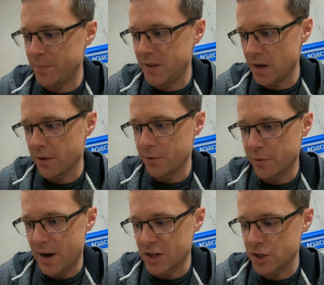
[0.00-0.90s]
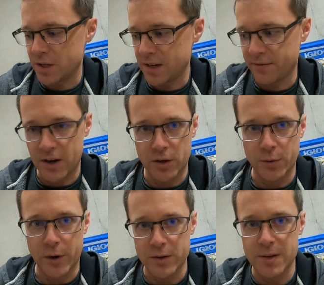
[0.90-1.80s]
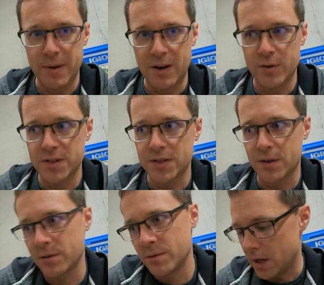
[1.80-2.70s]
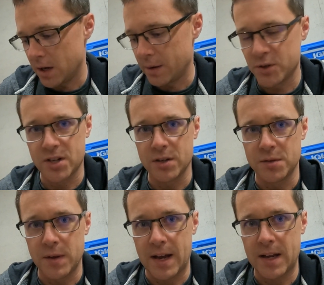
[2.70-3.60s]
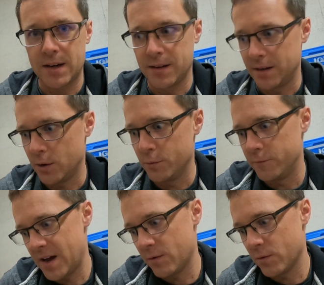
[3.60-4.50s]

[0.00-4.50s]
the other direction if I hook the wires up backwards. So I'm just gonna do that and hope that